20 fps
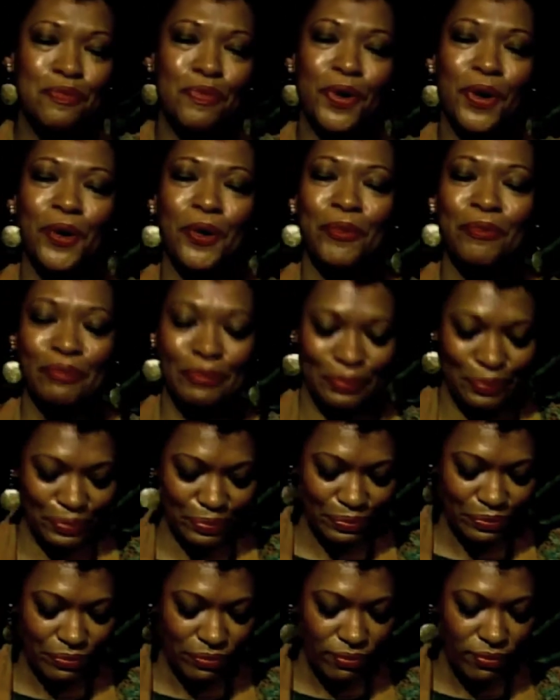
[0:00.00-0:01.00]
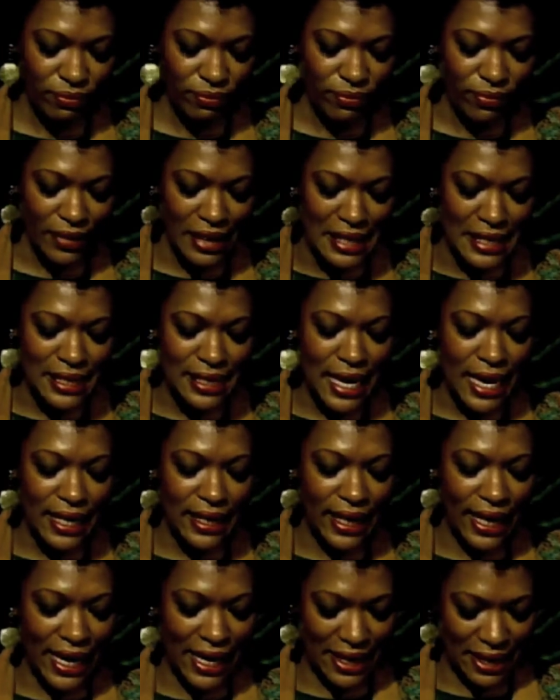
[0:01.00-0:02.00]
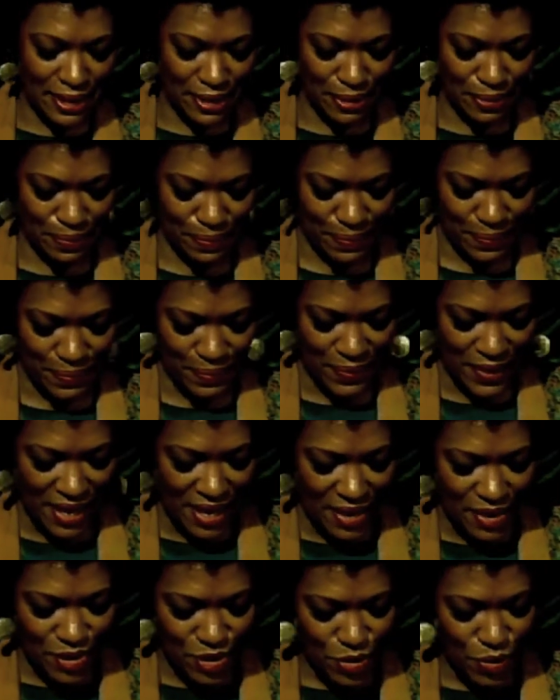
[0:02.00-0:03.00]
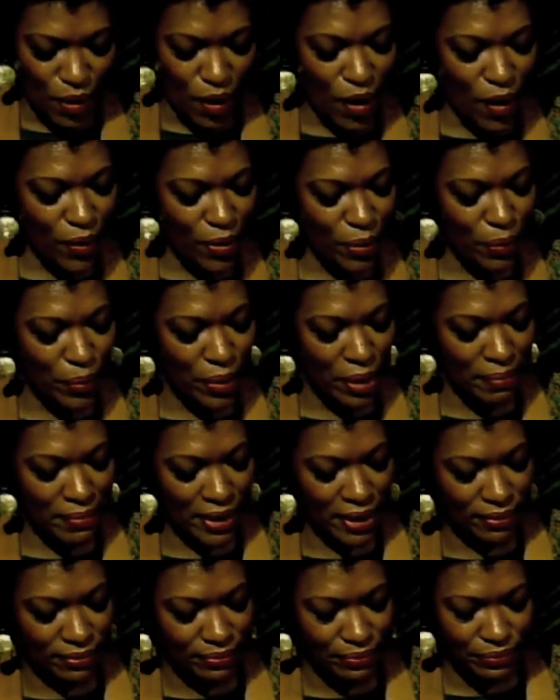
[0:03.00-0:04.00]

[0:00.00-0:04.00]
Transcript: poem is dedicated to all the women